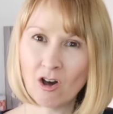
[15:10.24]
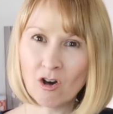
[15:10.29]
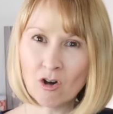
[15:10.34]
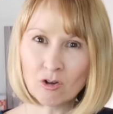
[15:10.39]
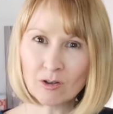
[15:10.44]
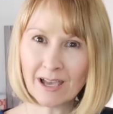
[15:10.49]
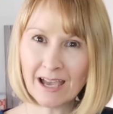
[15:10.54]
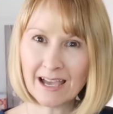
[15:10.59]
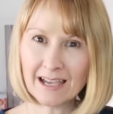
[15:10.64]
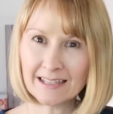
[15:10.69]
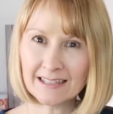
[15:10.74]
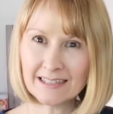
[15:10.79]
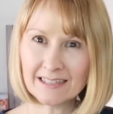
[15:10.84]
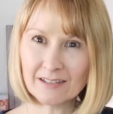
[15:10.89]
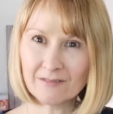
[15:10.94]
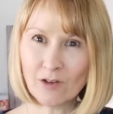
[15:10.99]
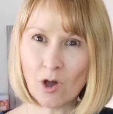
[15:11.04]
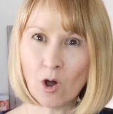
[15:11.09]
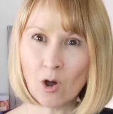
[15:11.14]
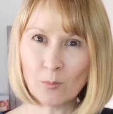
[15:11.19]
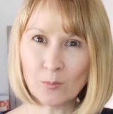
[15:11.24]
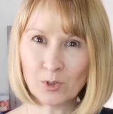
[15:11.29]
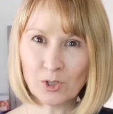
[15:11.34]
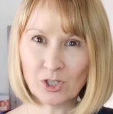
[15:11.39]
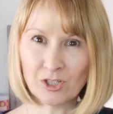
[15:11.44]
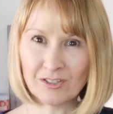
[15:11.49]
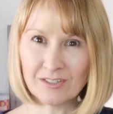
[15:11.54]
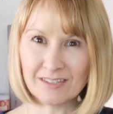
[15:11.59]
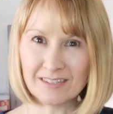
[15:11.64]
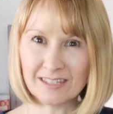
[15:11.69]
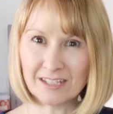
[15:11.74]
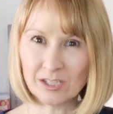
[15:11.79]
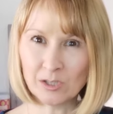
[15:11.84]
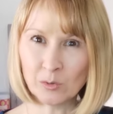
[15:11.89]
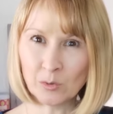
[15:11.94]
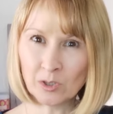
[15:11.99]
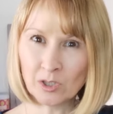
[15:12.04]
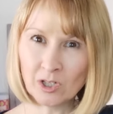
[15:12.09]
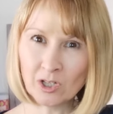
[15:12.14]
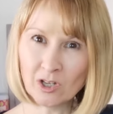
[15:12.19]
all kinds of options that
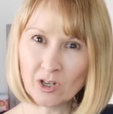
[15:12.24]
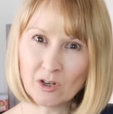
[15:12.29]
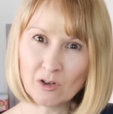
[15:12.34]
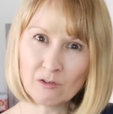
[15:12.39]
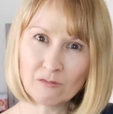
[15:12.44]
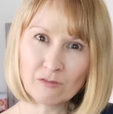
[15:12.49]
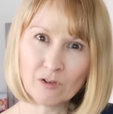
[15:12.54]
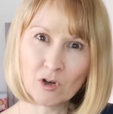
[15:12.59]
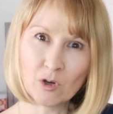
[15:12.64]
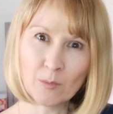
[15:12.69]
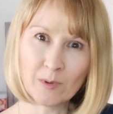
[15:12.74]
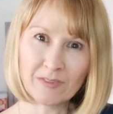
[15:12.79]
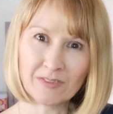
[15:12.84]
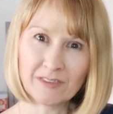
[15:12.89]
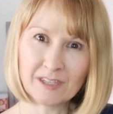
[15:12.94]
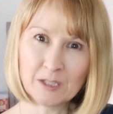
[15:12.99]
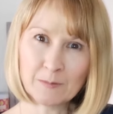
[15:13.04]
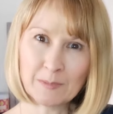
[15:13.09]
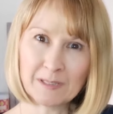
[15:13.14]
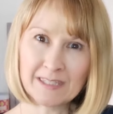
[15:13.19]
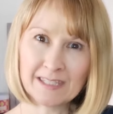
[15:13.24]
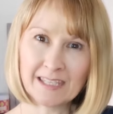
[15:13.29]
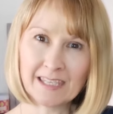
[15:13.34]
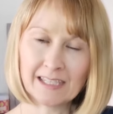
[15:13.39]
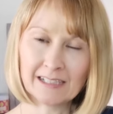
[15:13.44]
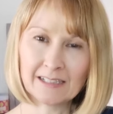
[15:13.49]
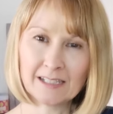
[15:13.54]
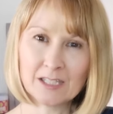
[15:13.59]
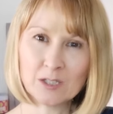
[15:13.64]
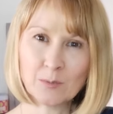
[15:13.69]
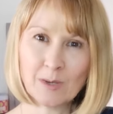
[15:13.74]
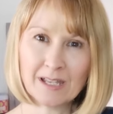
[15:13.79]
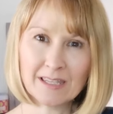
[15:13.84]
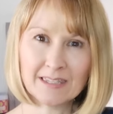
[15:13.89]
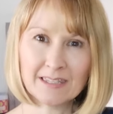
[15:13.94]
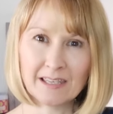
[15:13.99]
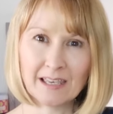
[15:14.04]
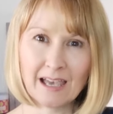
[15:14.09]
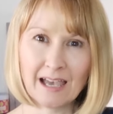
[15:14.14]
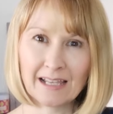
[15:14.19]
you can go for with this particular
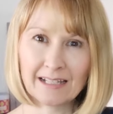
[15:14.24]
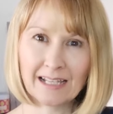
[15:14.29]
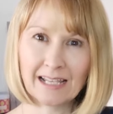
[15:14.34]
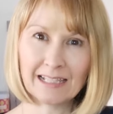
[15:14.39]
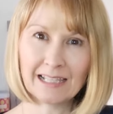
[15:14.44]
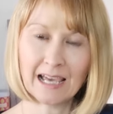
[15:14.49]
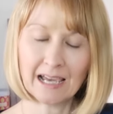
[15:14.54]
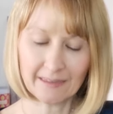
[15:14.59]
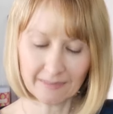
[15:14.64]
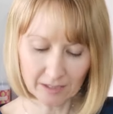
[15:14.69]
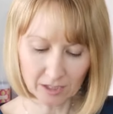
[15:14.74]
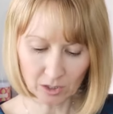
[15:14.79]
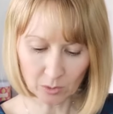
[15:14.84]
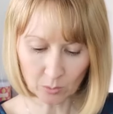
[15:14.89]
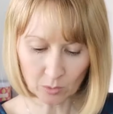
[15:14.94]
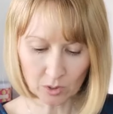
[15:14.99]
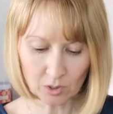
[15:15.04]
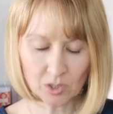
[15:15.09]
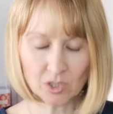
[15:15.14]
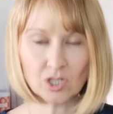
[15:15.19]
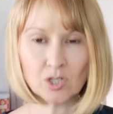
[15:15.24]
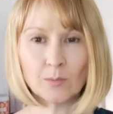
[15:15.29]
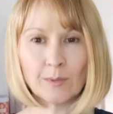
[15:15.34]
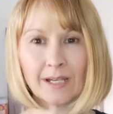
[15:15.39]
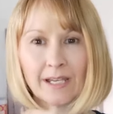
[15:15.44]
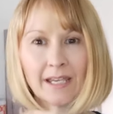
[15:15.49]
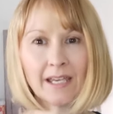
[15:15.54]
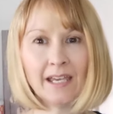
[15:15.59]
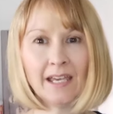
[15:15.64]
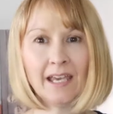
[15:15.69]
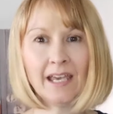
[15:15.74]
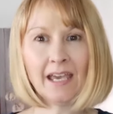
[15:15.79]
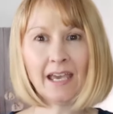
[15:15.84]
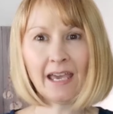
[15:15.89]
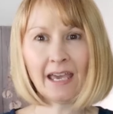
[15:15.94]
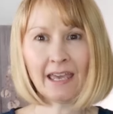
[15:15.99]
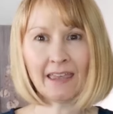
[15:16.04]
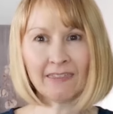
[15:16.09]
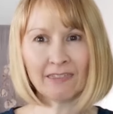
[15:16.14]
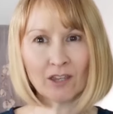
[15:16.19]
sweater. And I like that you can do it
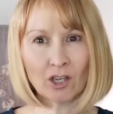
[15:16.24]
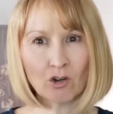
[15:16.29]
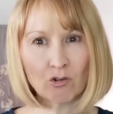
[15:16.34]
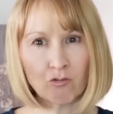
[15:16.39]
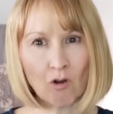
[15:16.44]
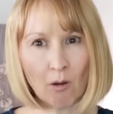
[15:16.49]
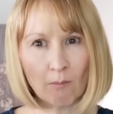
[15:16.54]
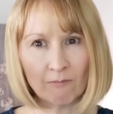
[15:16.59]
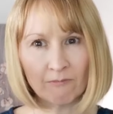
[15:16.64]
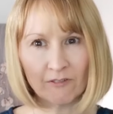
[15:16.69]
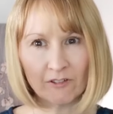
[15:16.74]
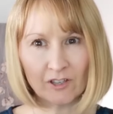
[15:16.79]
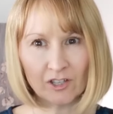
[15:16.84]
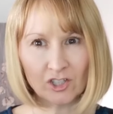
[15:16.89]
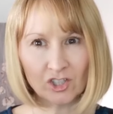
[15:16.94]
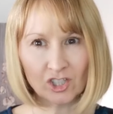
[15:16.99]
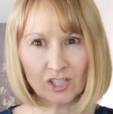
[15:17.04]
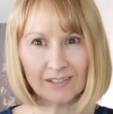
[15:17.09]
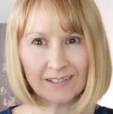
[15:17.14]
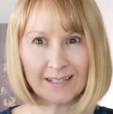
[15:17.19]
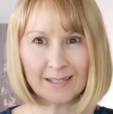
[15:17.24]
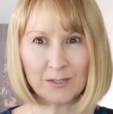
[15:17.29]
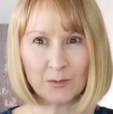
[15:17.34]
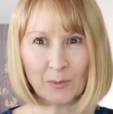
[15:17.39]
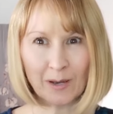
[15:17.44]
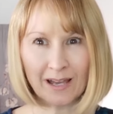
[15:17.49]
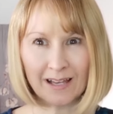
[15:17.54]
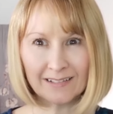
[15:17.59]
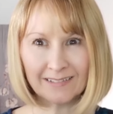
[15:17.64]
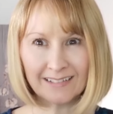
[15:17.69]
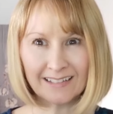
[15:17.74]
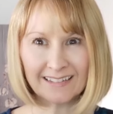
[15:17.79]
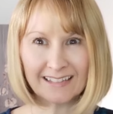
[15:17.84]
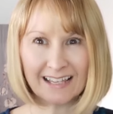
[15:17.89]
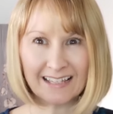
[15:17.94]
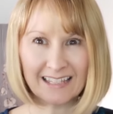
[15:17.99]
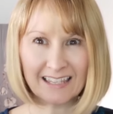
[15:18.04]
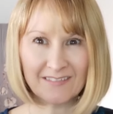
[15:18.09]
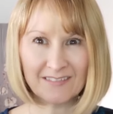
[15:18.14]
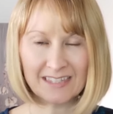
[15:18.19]
in the crop version as well.
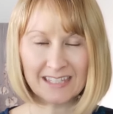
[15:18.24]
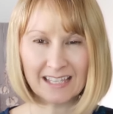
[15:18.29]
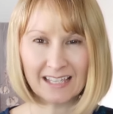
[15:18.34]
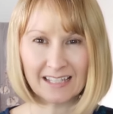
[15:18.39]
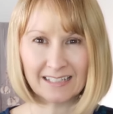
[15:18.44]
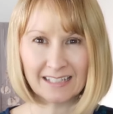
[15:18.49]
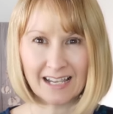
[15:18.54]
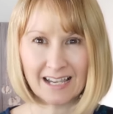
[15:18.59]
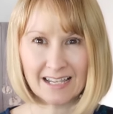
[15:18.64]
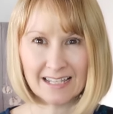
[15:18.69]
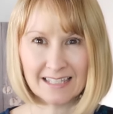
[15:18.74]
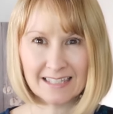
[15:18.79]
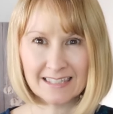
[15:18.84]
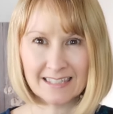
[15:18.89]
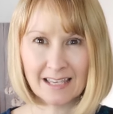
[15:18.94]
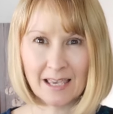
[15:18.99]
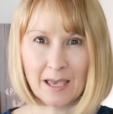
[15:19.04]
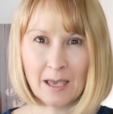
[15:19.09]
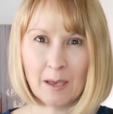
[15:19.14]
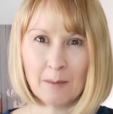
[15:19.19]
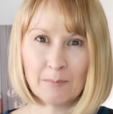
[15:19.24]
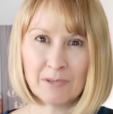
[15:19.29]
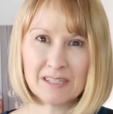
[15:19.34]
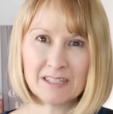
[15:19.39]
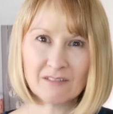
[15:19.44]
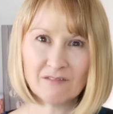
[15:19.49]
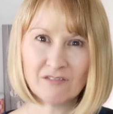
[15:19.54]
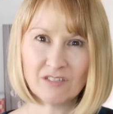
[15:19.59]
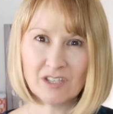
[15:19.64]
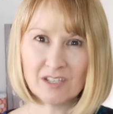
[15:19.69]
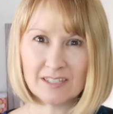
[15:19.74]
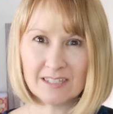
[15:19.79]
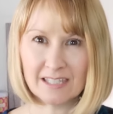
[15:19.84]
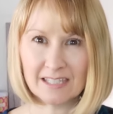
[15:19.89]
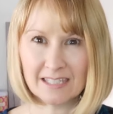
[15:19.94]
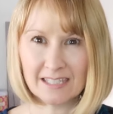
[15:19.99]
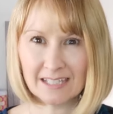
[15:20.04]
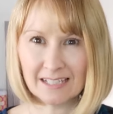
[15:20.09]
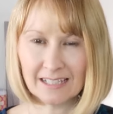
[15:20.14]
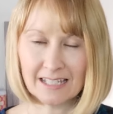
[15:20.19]
That gives it a nice bit of
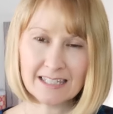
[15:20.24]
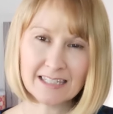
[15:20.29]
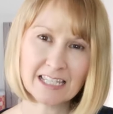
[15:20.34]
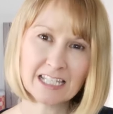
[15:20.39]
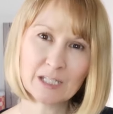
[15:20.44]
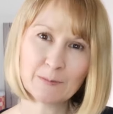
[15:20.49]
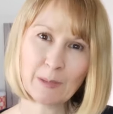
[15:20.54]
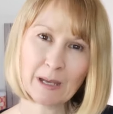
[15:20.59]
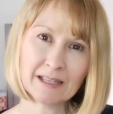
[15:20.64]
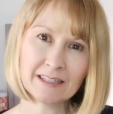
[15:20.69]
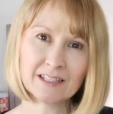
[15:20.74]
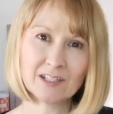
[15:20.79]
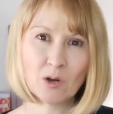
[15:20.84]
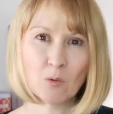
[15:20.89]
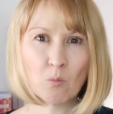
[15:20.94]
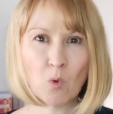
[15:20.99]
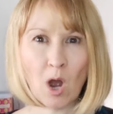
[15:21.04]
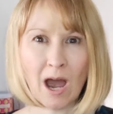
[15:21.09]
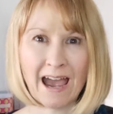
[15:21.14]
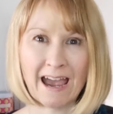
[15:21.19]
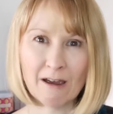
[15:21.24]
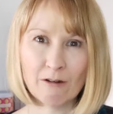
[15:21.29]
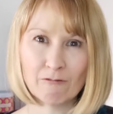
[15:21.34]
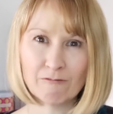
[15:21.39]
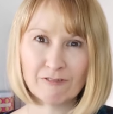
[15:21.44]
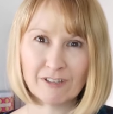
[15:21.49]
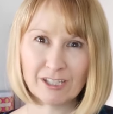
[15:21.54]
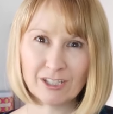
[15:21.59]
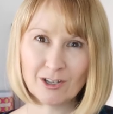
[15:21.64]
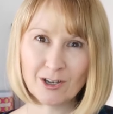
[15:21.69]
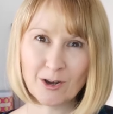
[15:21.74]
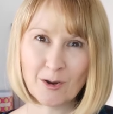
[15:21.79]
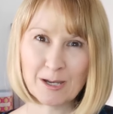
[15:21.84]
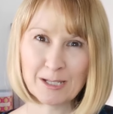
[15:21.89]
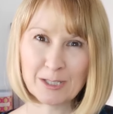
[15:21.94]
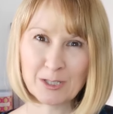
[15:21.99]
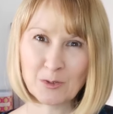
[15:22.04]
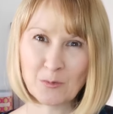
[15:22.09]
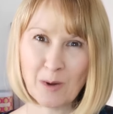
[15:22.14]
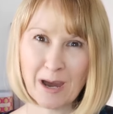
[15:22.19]
versatility depending on what outfit you're
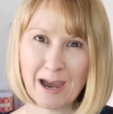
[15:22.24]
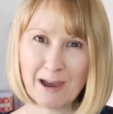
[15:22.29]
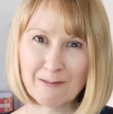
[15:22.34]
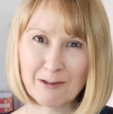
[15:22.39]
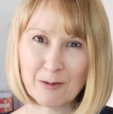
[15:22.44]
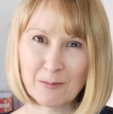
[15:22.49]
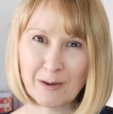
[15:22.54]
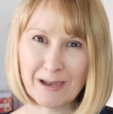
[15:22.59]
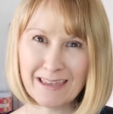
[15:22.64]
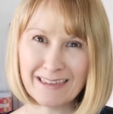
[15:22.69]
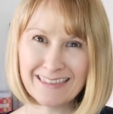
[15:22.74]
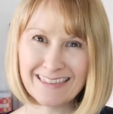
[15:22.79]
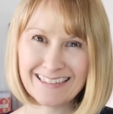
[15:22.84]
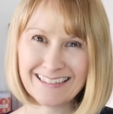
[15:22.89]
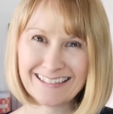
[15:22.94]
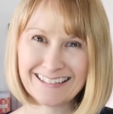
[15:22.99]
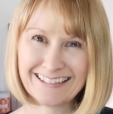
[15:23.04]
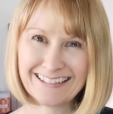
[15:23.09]
going to wear it with.